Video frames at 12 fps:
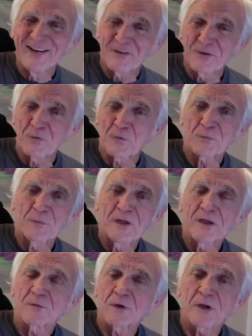an older
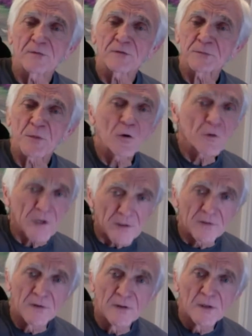man when I was broken,
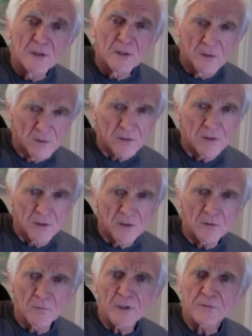you
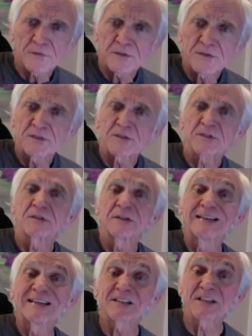know, when I was dis-
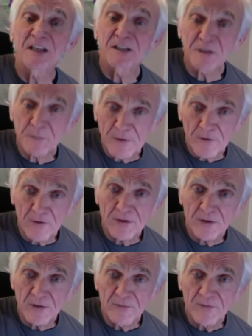
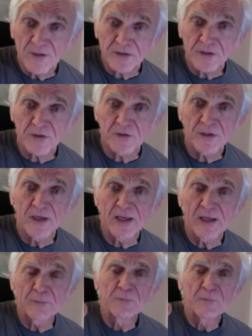dispirited. That's a good
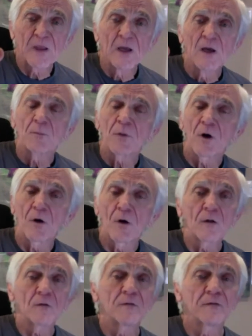name.
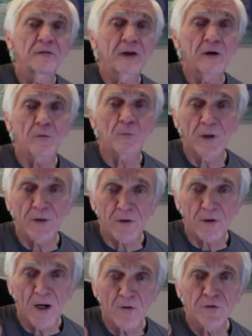Paul
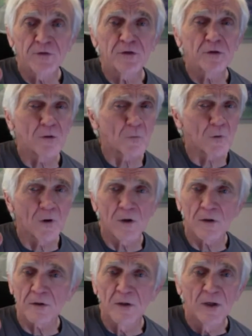Fairweather. How could you go
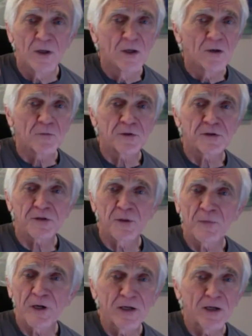wrong with
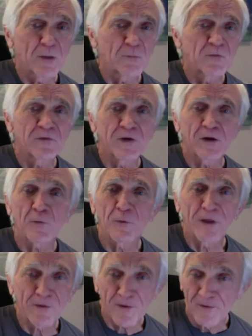somebody named
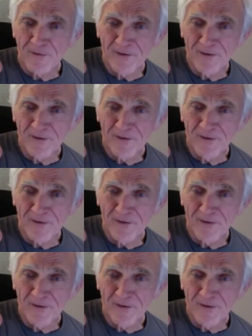Fairweather?